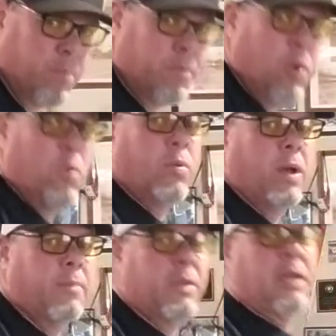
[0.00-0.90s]
pulling
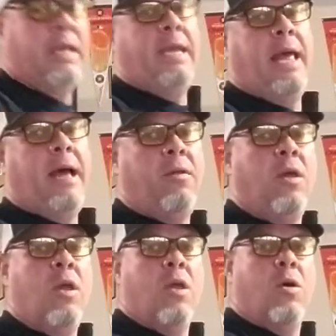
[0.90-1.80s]
up the lean
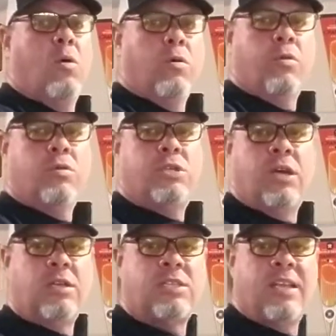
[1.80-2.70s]
out, or they're
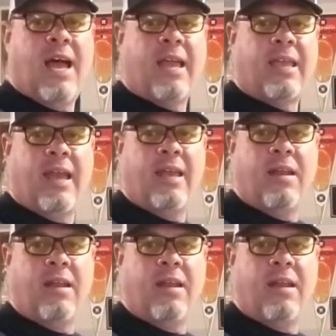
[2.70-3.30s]
just not getting